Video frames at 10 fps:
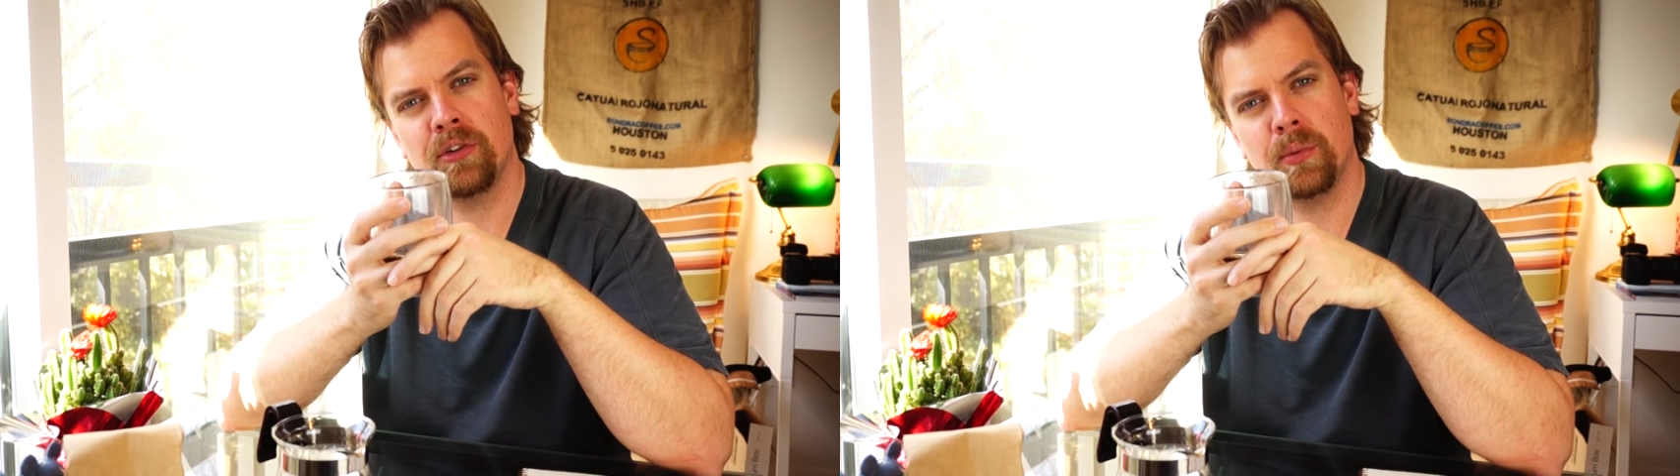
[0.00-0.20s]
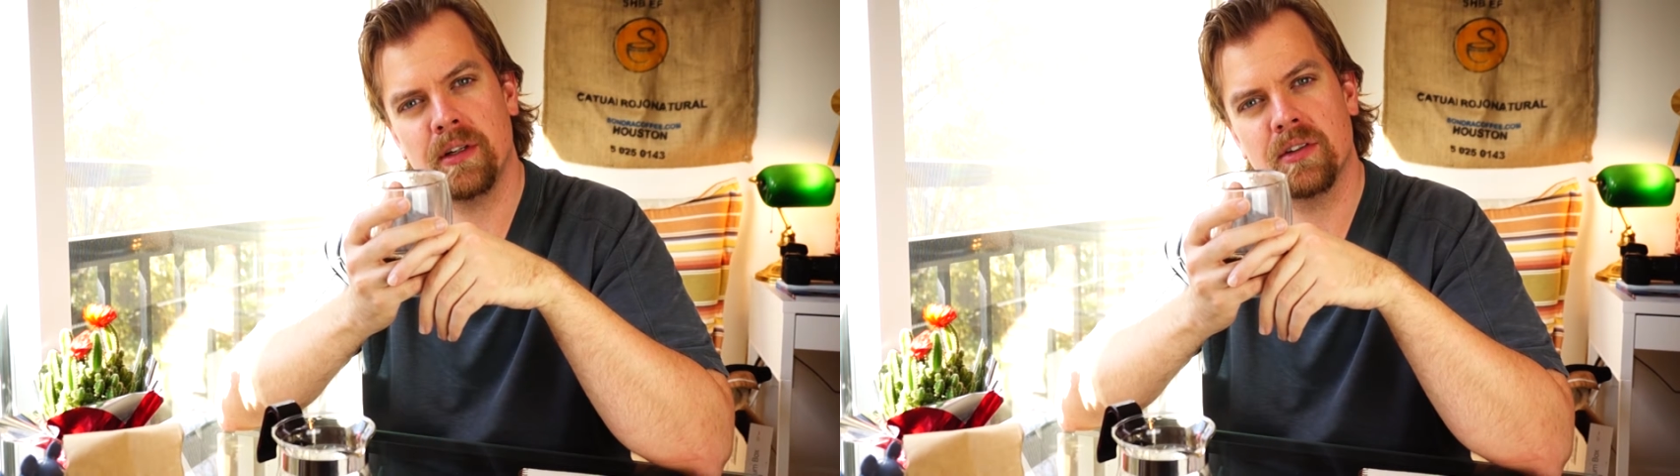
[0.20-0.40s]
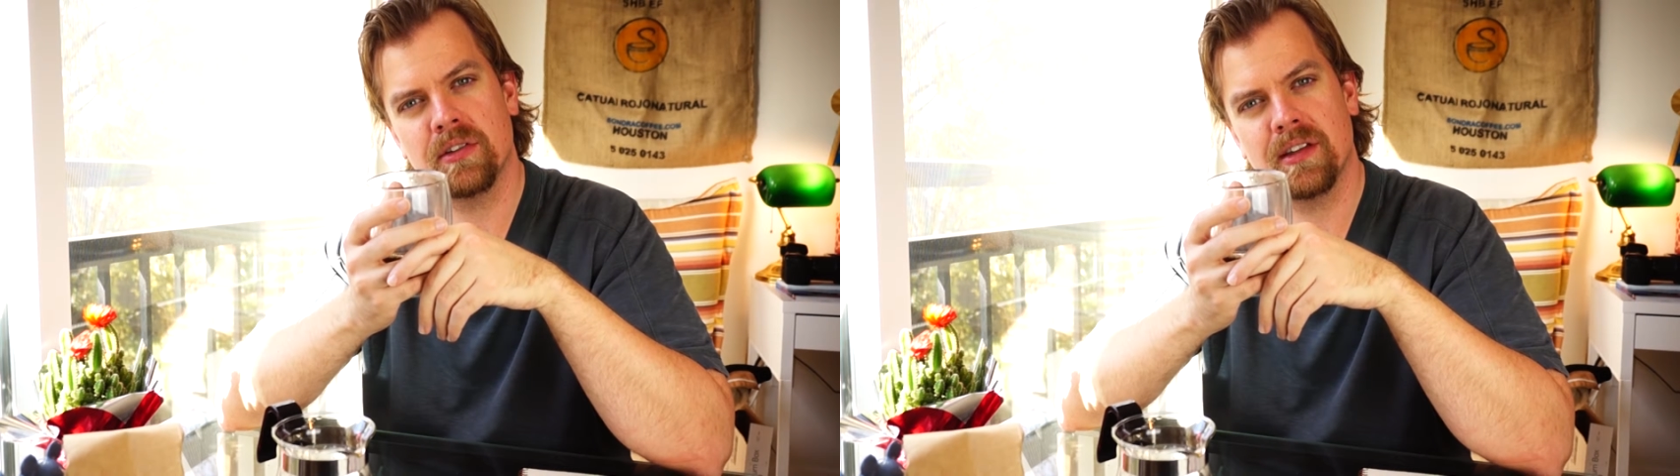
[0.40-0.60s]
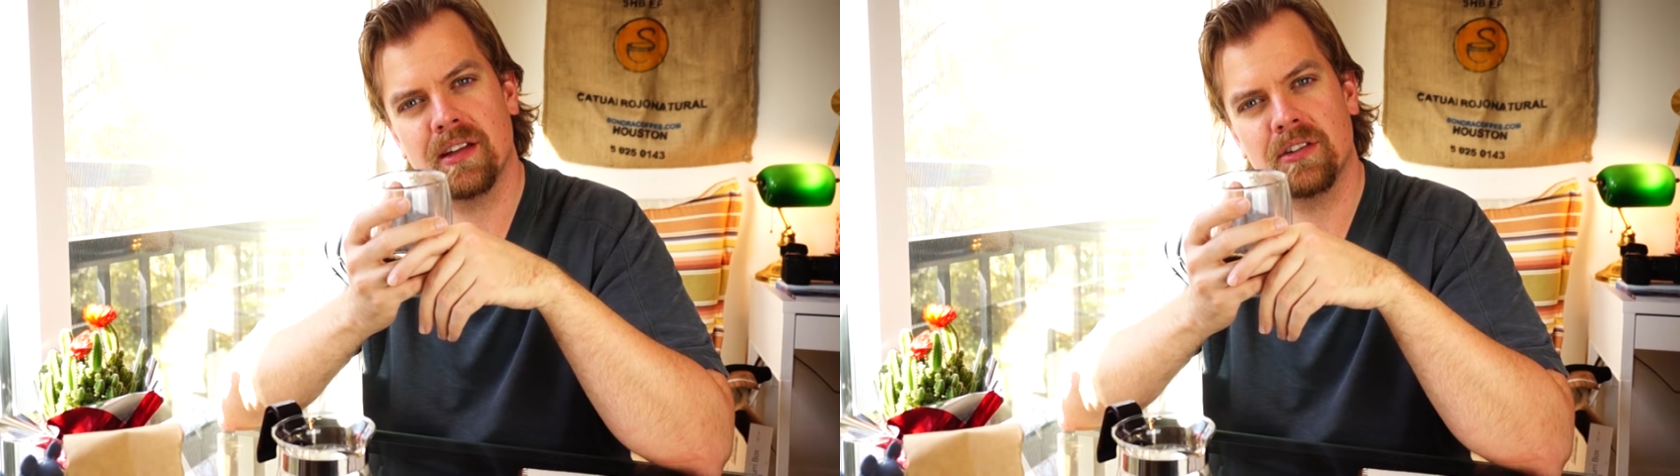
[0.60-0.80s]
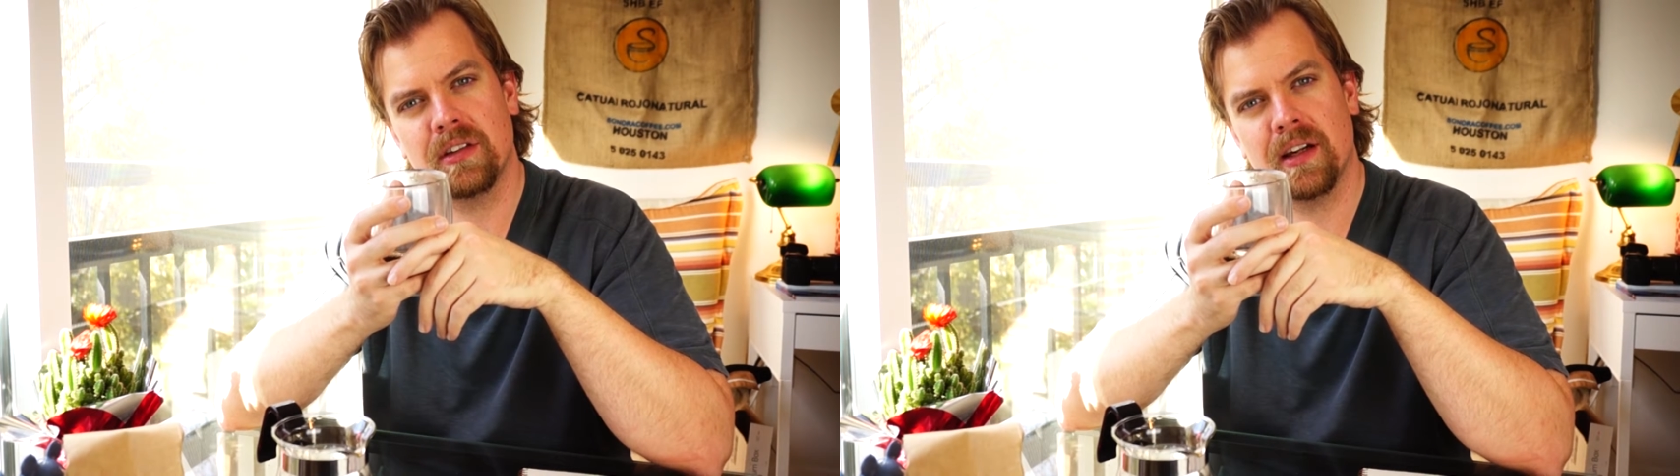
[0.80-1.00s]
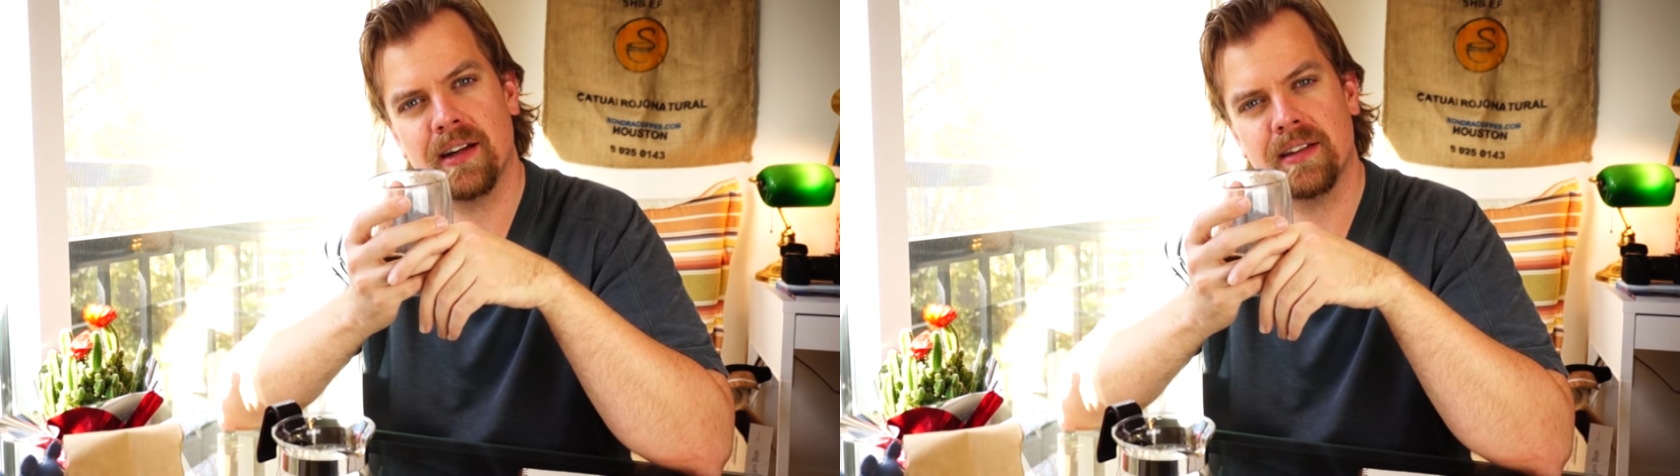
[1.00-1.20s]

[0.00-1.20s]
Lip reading: sweetness in this that I